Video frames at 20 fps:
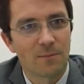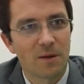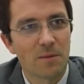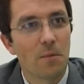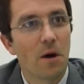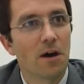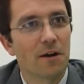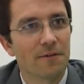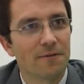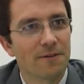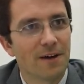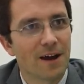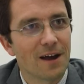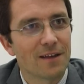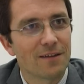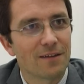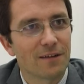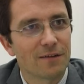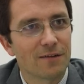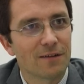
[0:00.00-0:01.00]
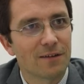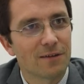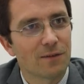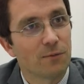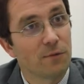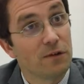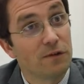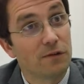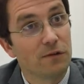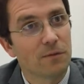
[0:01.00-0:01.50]
modified such that the
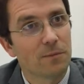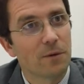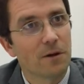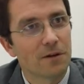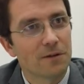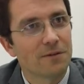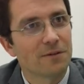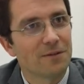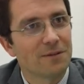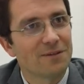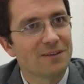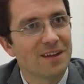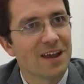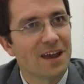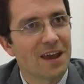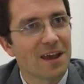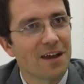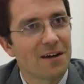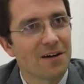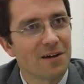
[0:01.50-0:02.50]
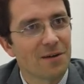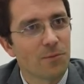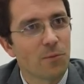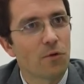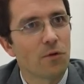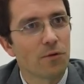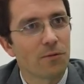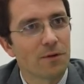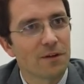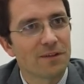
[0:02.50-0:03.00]
regional partner is taking on
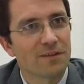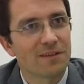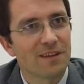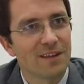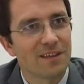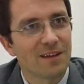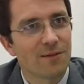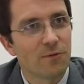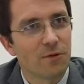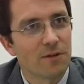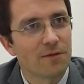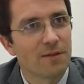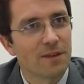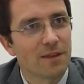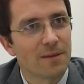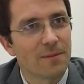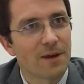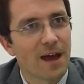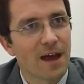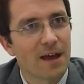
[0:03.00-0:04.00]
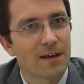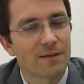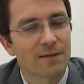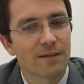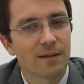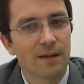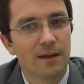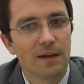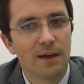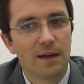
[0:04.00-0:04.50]
more risk than they would have in the past.